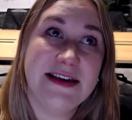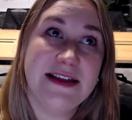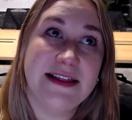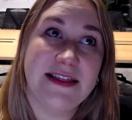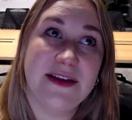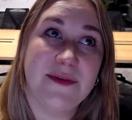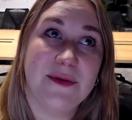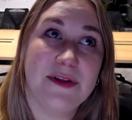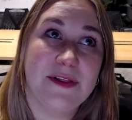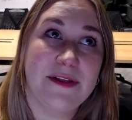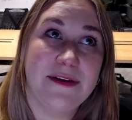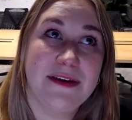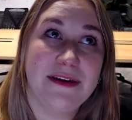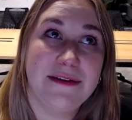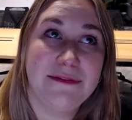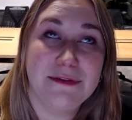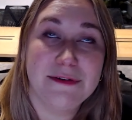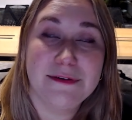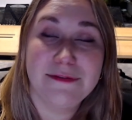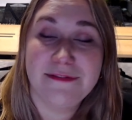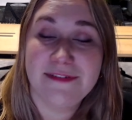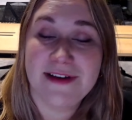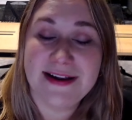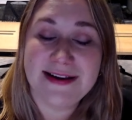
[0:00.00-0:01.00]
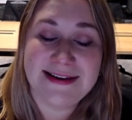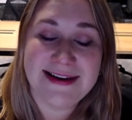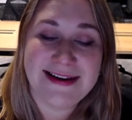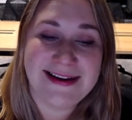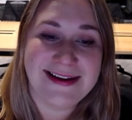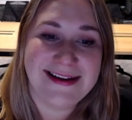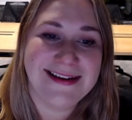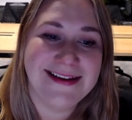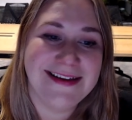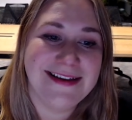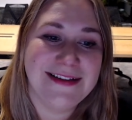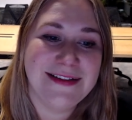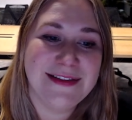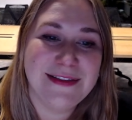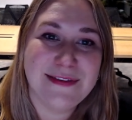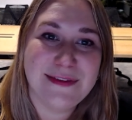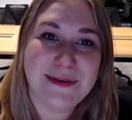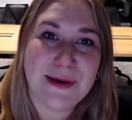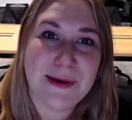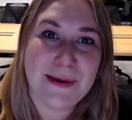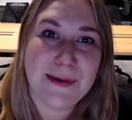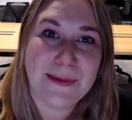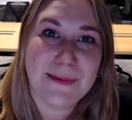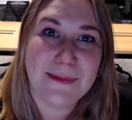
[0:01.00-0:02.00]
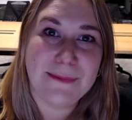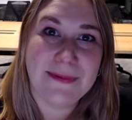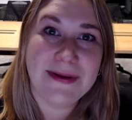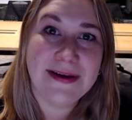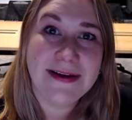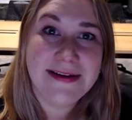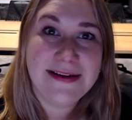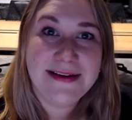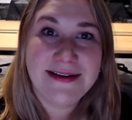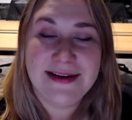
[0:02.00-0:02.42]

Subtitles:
they were looking for funding. And so